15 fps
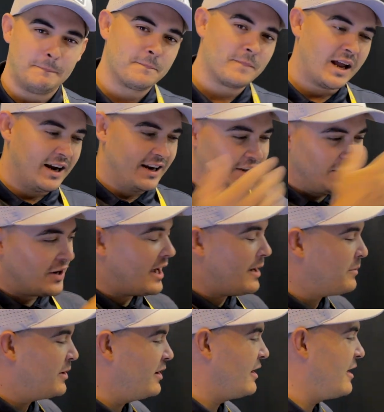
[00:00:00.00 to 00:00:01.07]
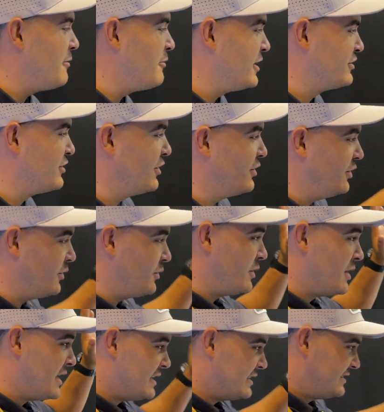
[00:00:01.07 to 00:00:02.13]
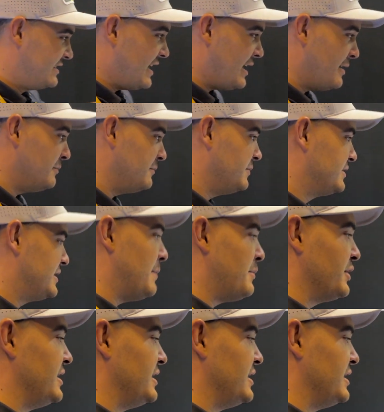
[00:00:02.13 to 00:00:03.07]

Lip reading: and if you come here, I want to show you some of these